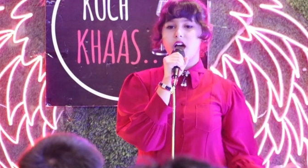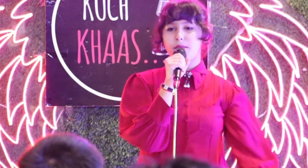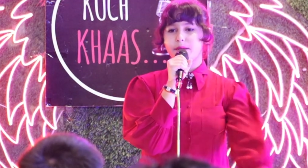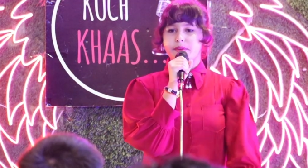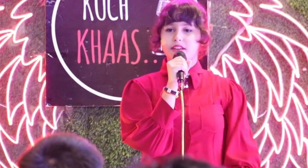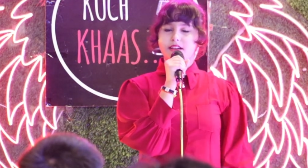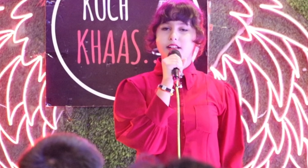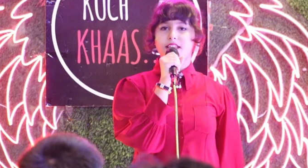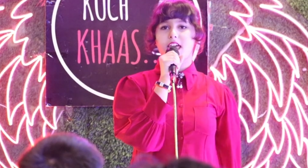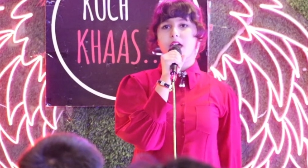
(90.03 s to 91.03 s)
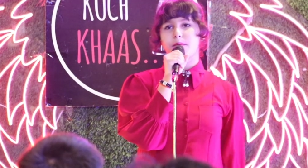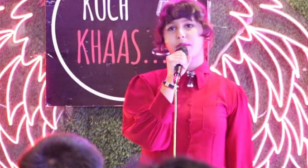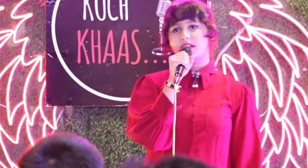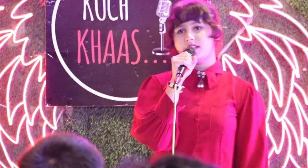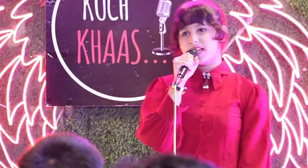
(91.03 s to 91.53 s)
I'm a type of girl that
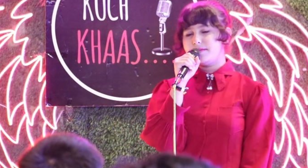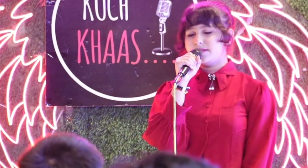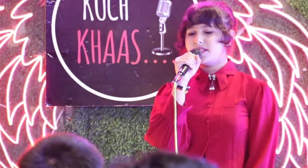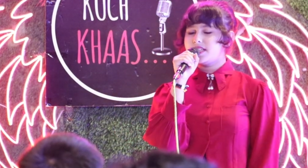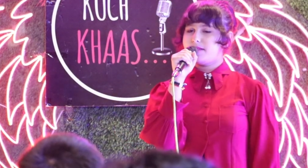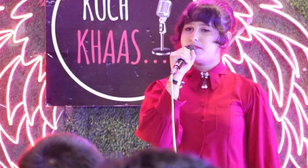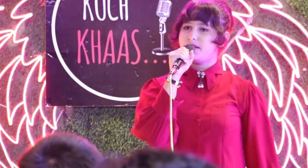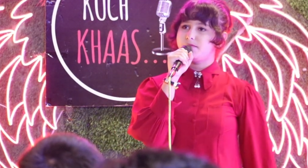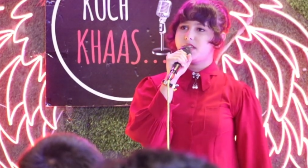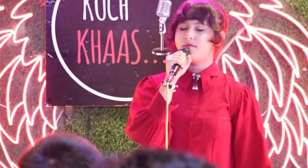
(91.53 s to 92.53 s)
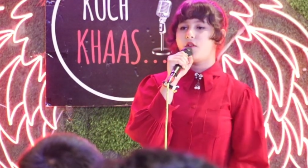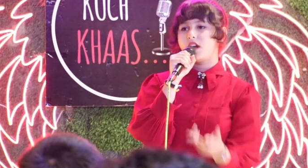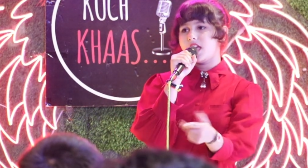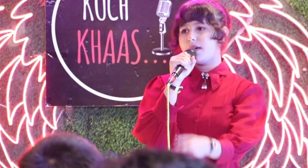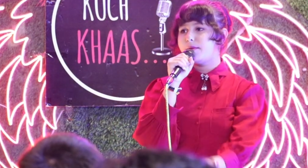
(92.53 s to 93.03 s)
everybody type, double tap, tap, tap,
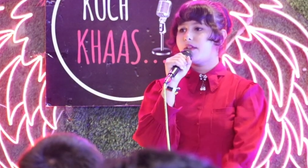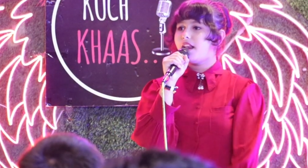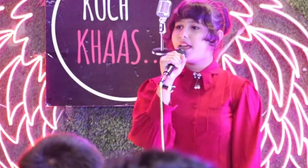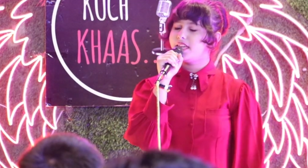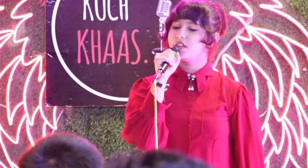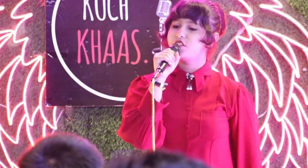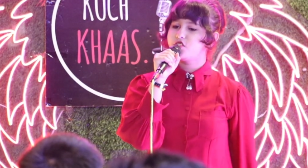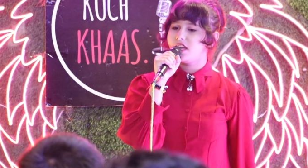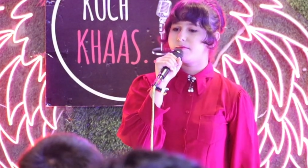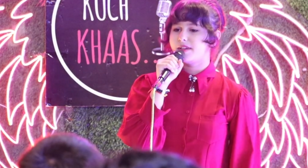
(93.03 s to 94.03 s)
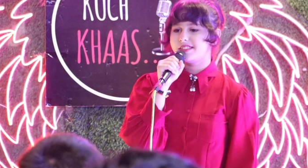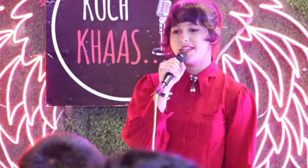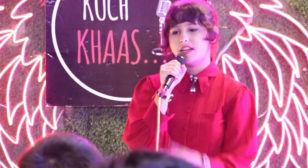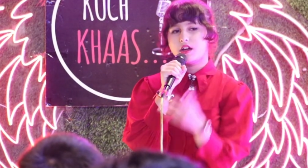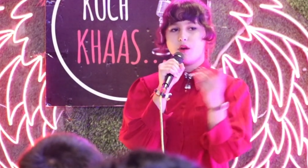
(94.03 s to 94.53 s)
whatever you like. You can check my
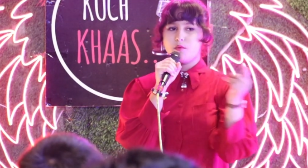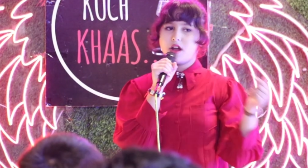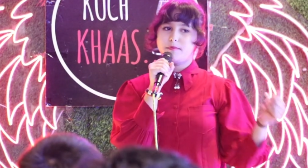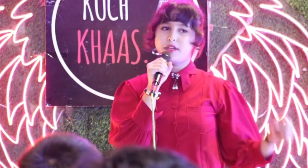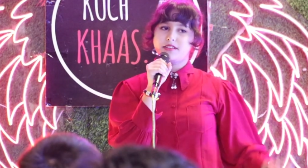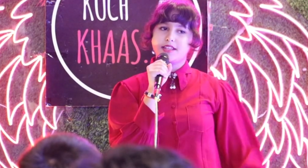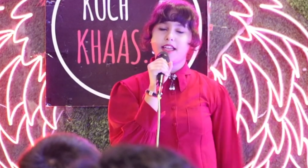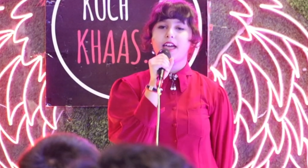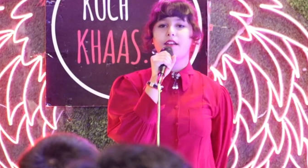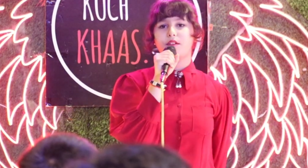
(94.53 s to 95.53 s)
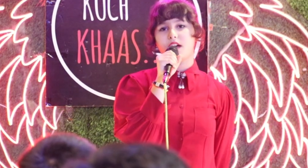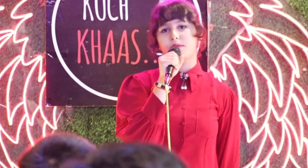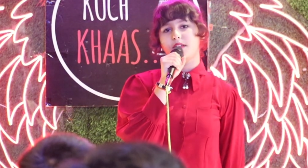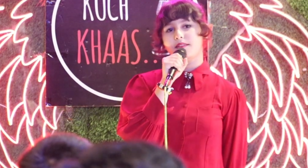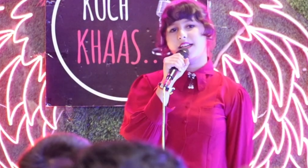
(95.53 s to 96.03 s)
state, go round by the side and
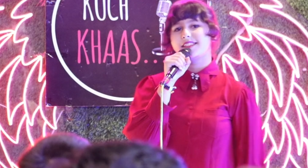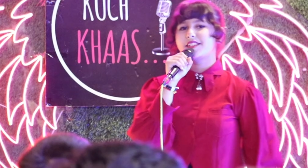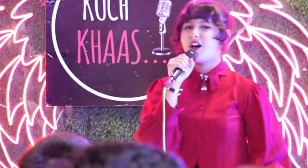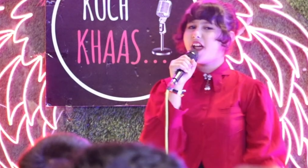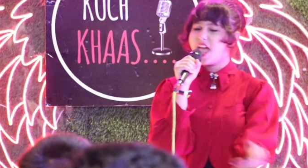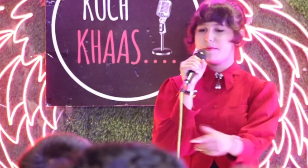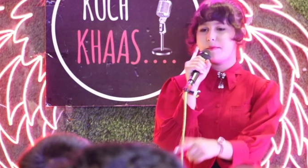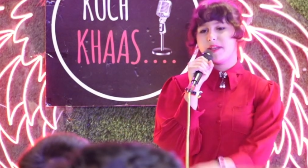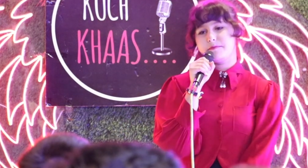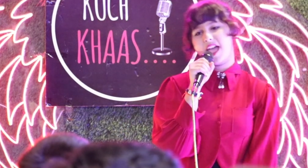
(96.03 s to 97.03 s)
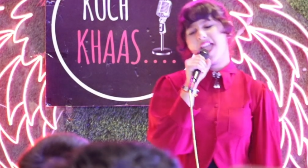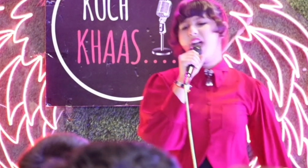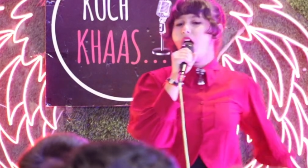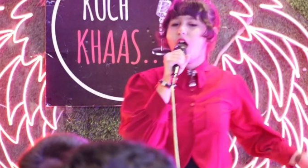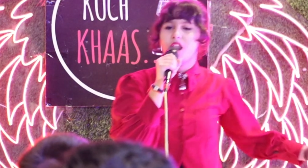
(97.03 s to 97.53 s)
round the left, got everybody mind.
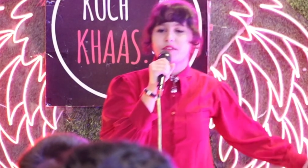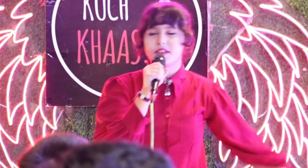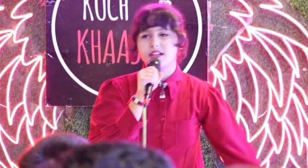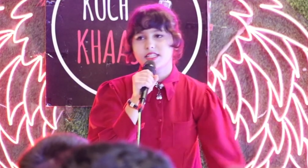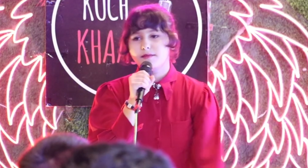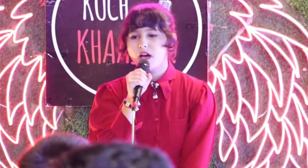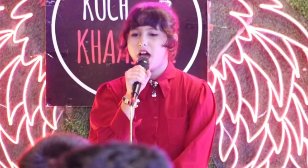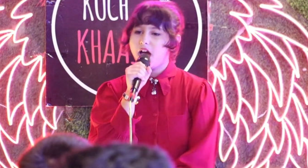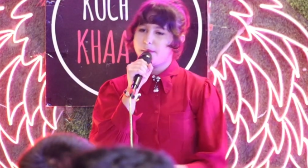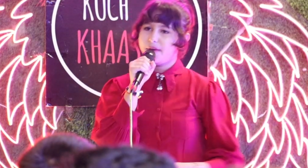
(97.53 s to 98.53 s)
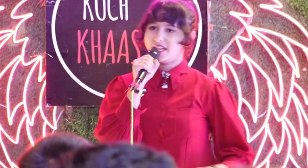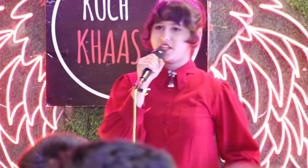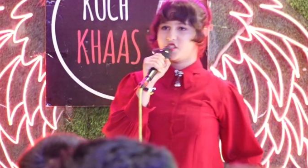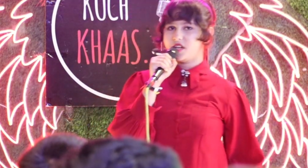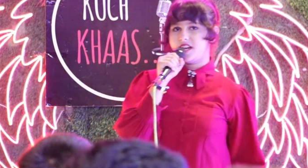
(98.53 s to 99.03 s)
All of you girls somehow up
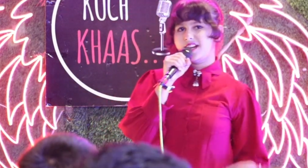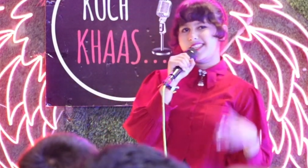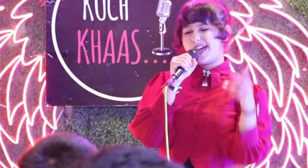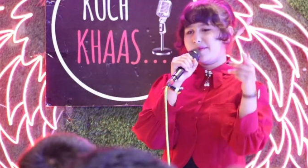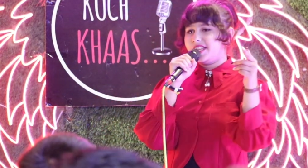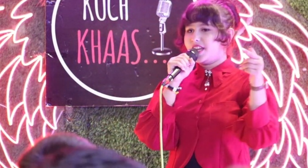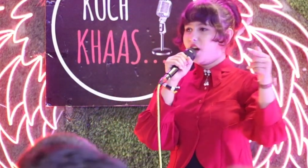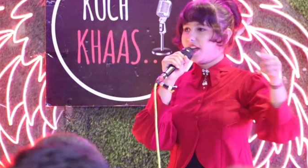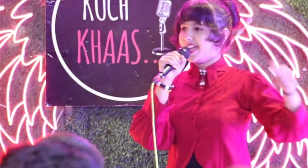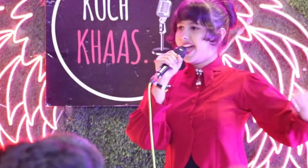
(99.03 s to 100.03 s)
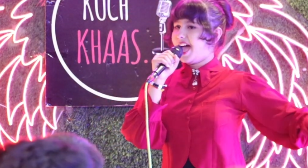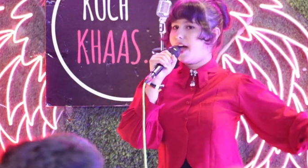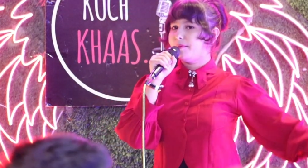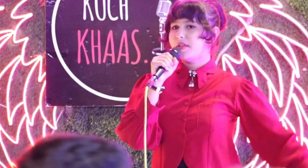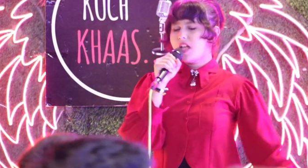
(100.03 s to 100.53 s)
against shit, dummy, they all
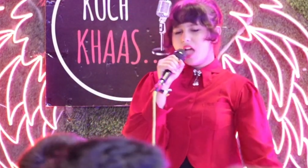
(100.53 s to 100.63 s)
cap.